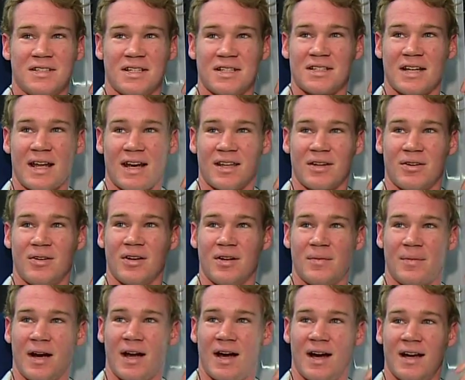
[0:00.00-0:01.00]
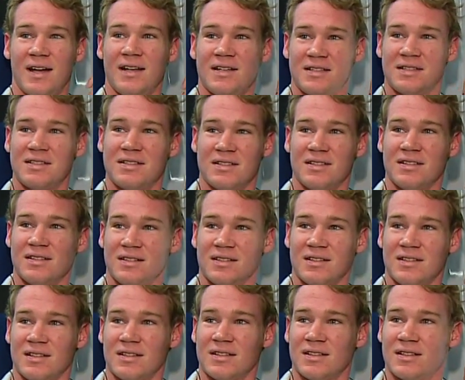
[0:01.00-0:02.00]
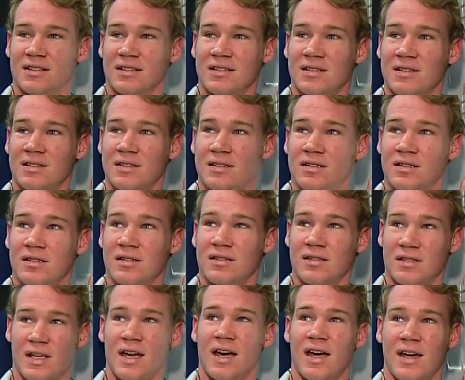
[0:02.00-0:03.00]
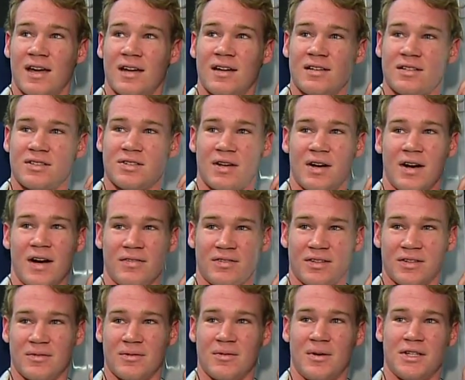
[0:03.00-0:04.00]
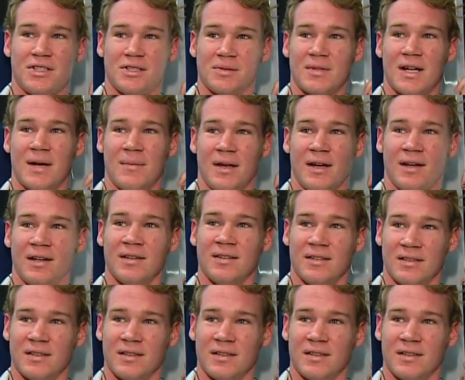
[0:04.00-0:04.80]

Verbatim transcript: just out of the corner of my eye. So you sit on the other side here? Yeah, so I don't have to watch them coming.